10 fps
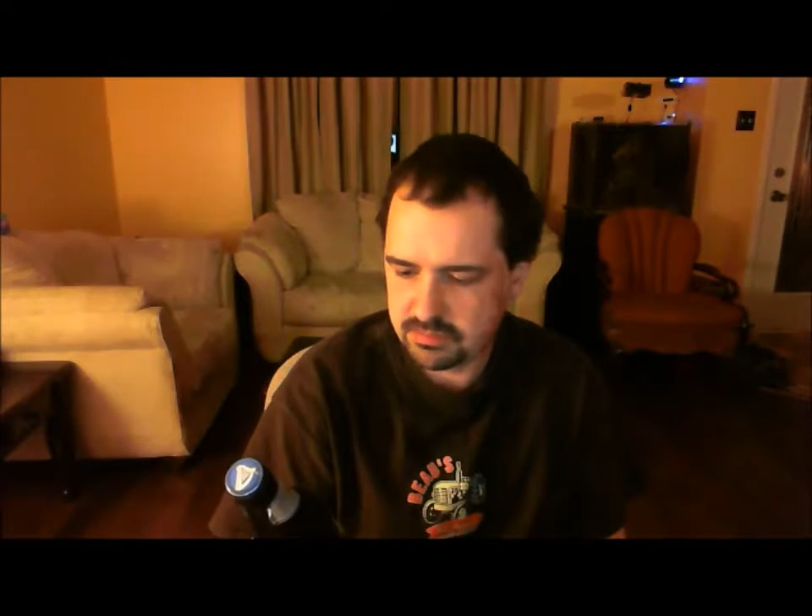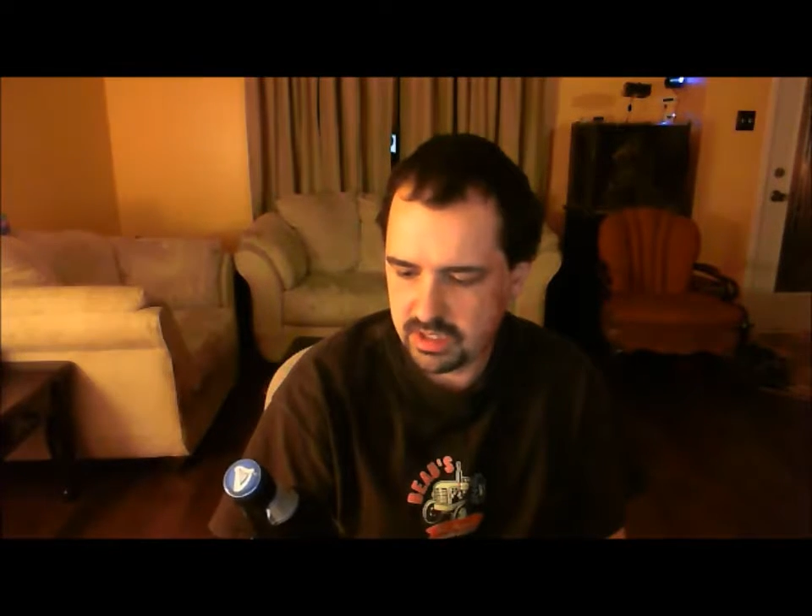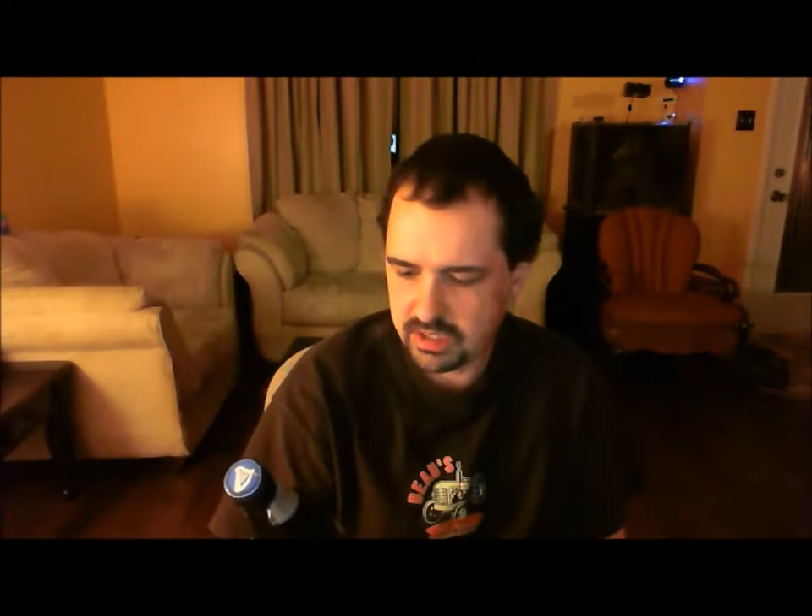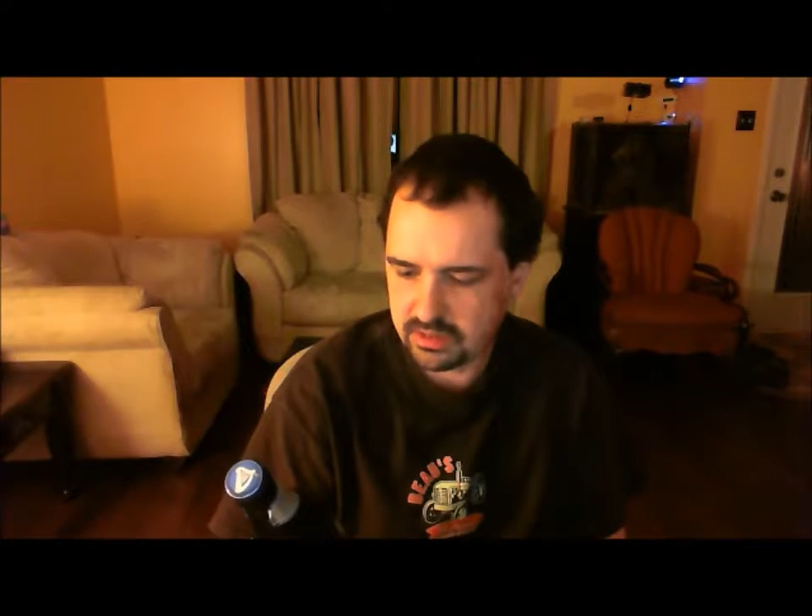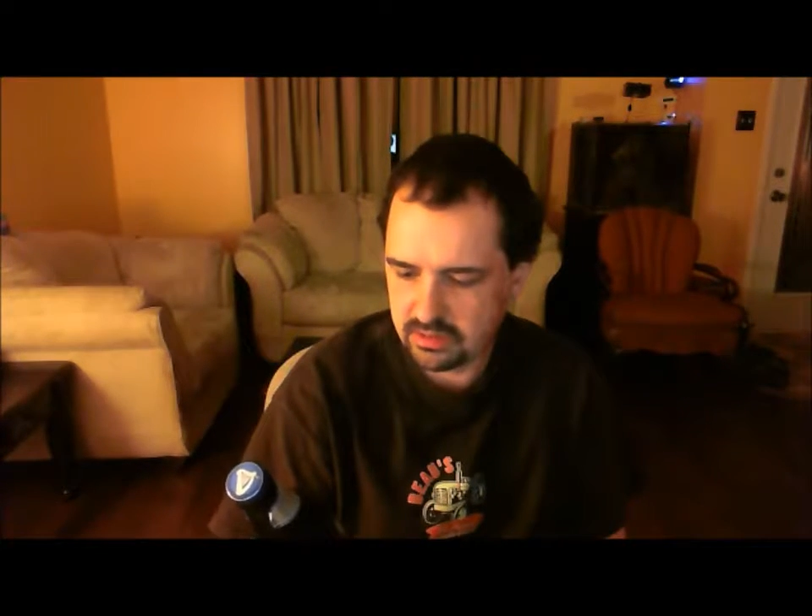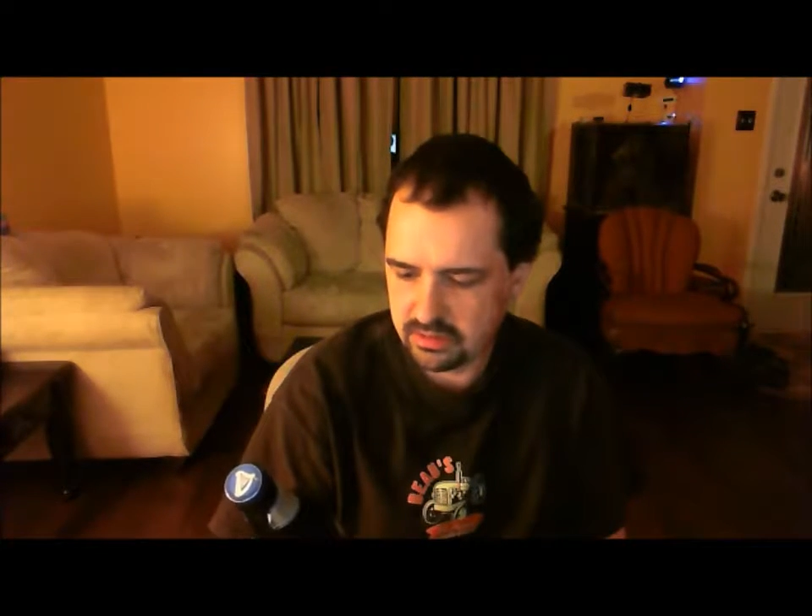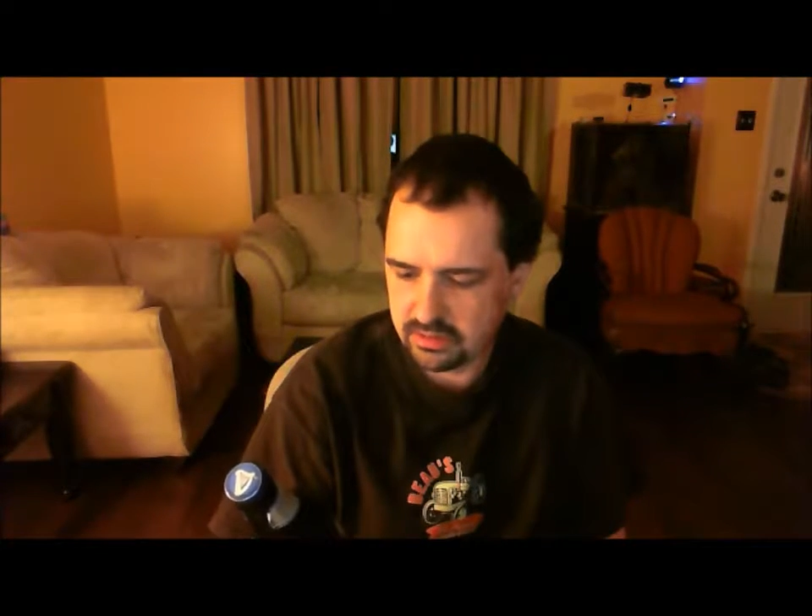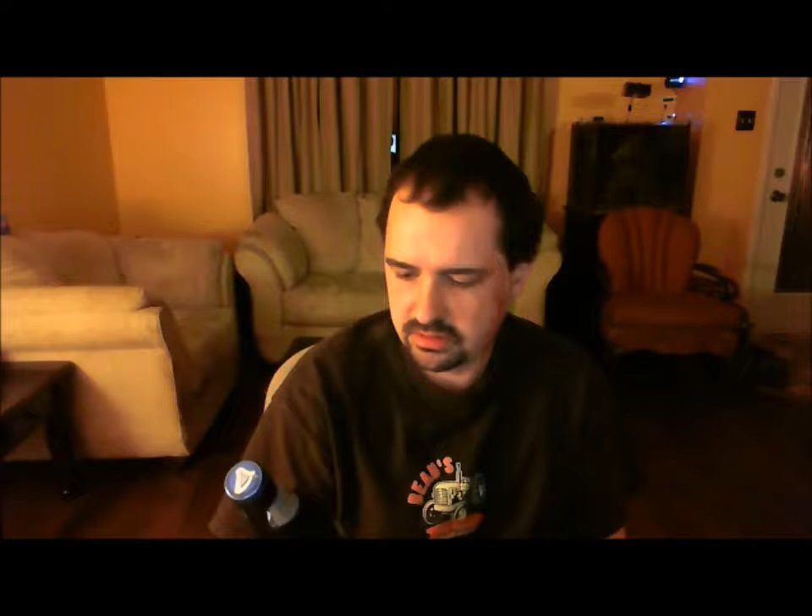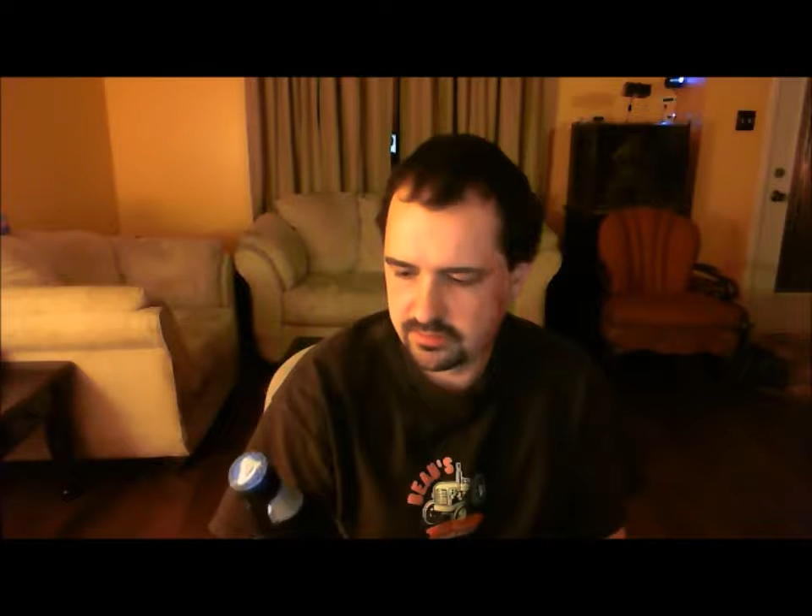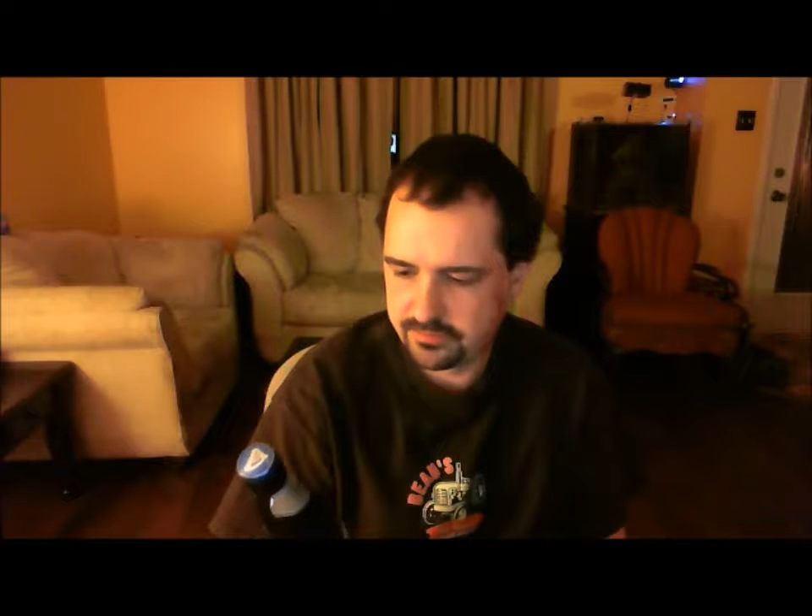Black Lager.